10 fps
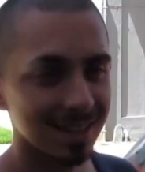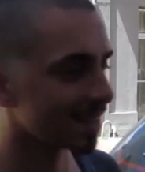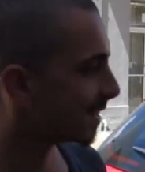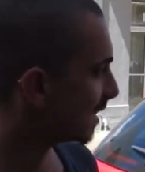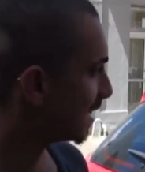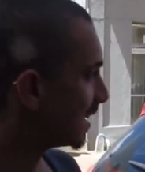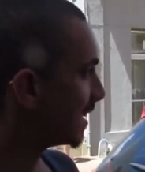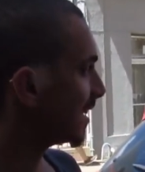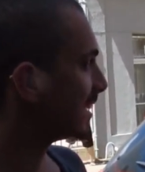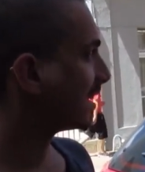Today what?
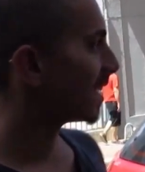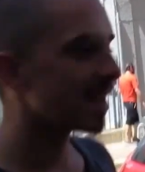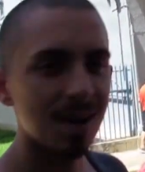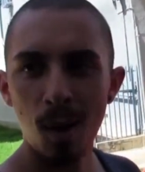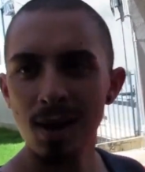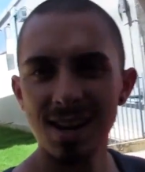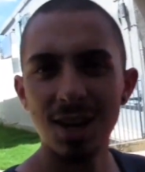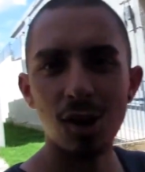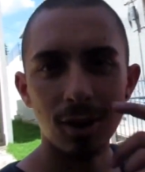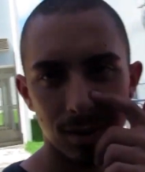
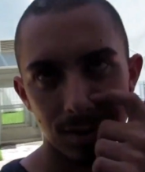Rio.